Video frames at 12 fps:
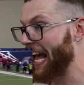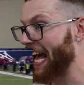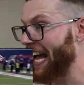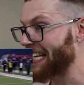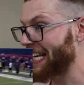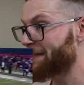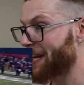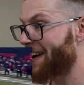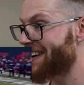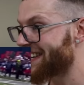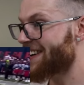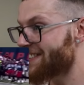Ah, keep
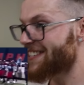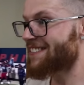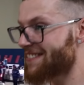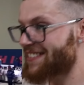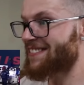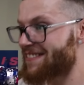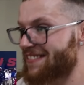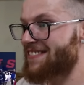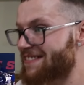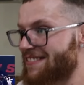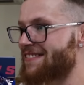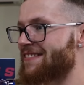going, go, go, go, go,
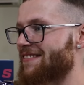go.